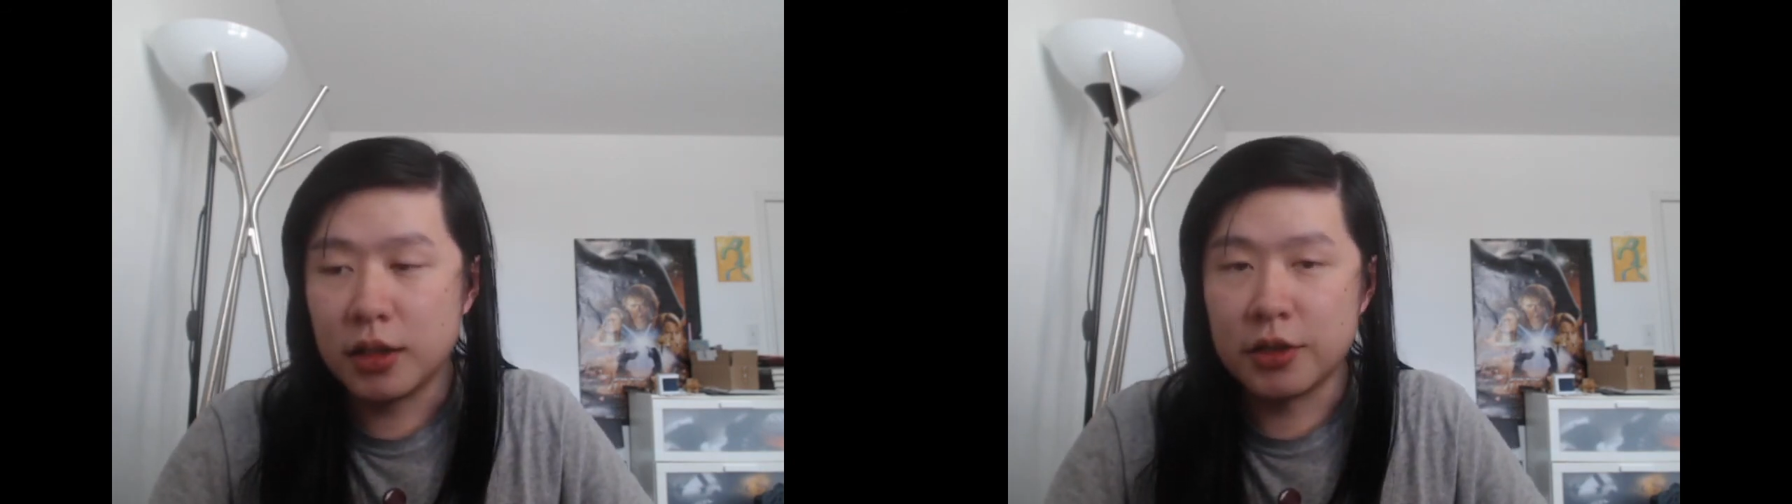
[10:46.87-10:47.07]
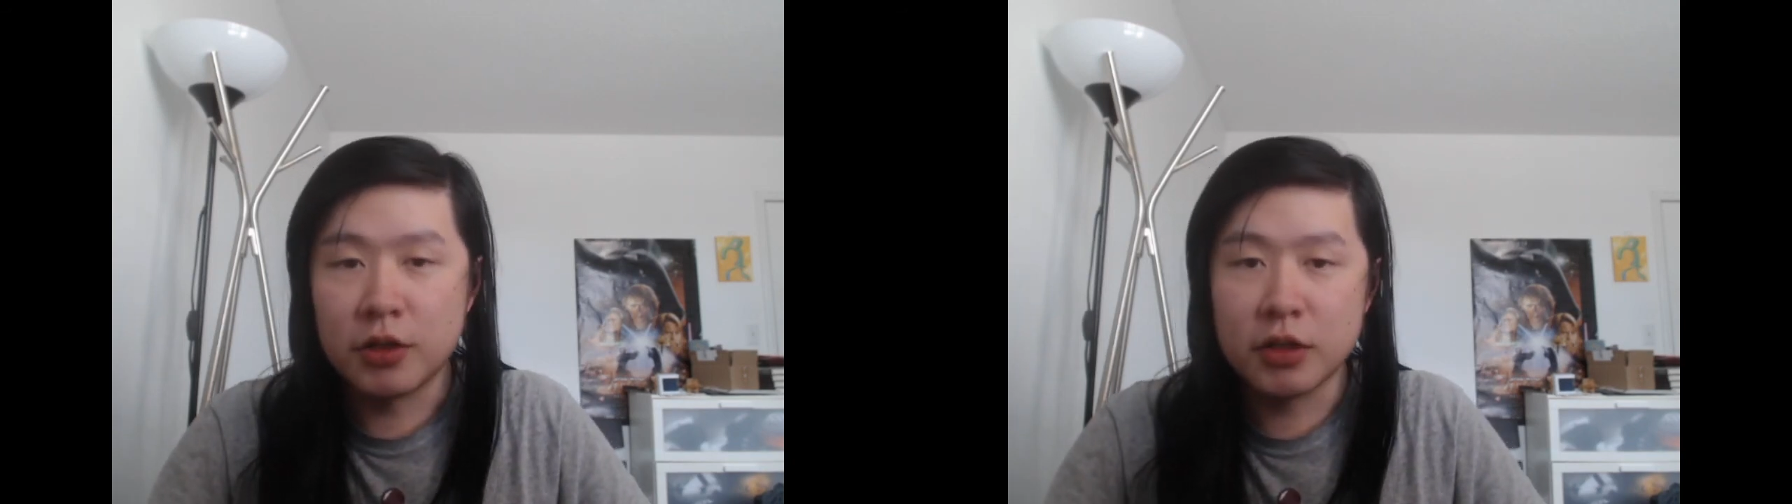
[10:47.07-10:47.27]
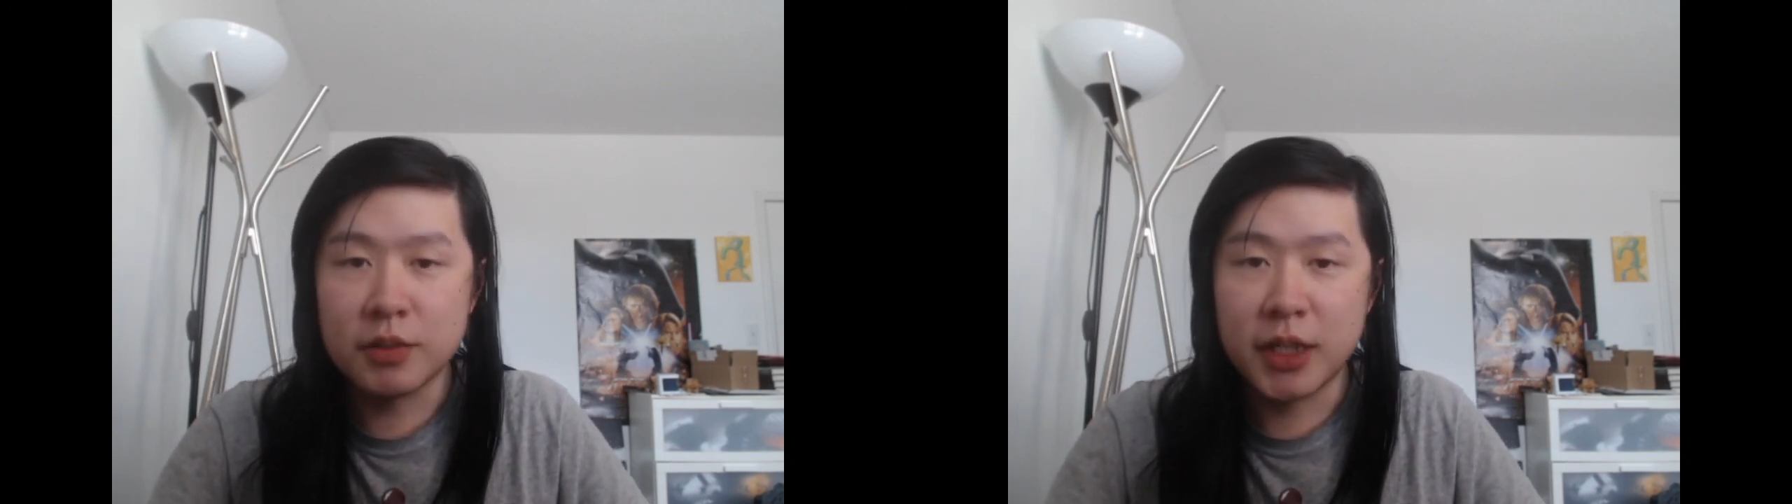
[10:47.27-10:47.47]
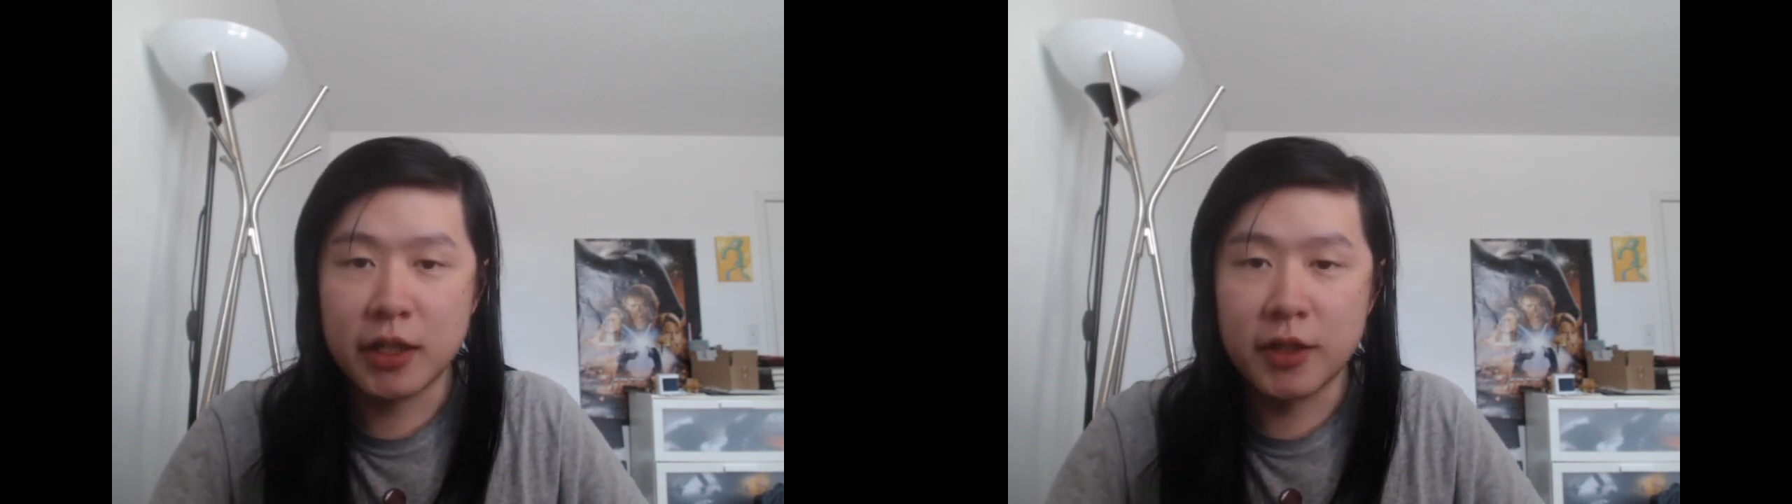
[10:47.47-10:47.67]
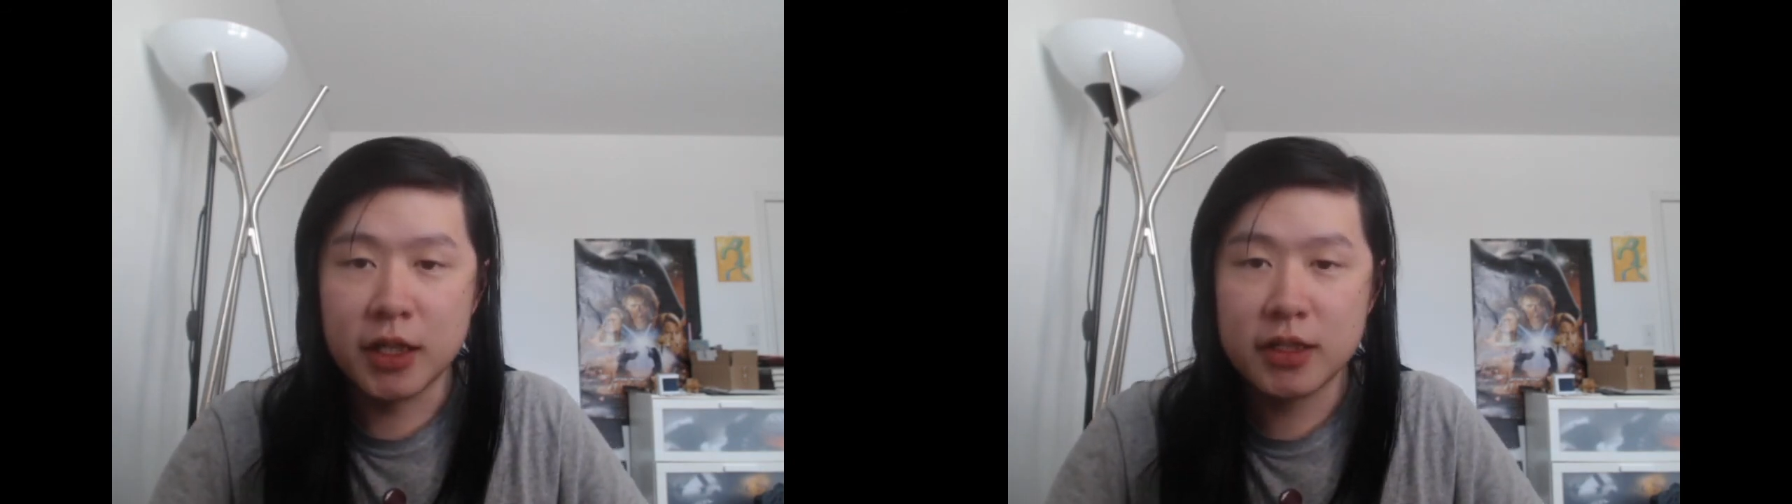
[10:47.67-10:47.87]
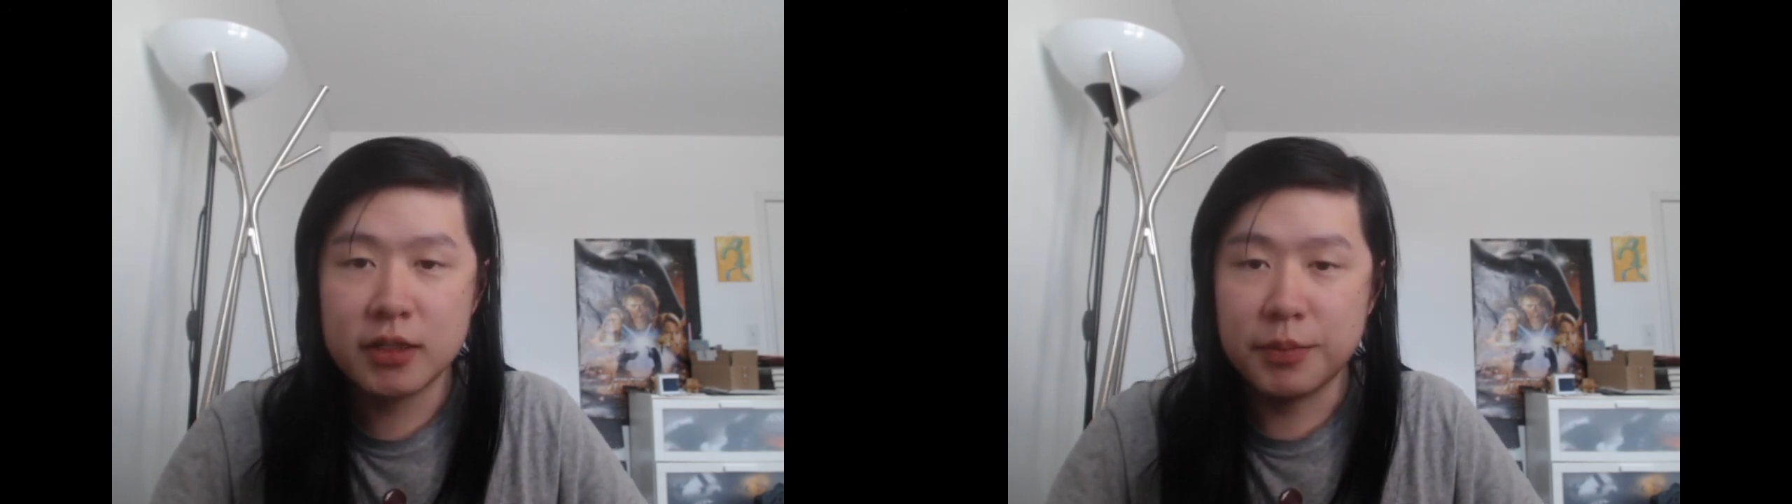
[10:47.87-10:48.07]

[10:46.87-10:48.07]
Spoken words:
I don't know what to make of this,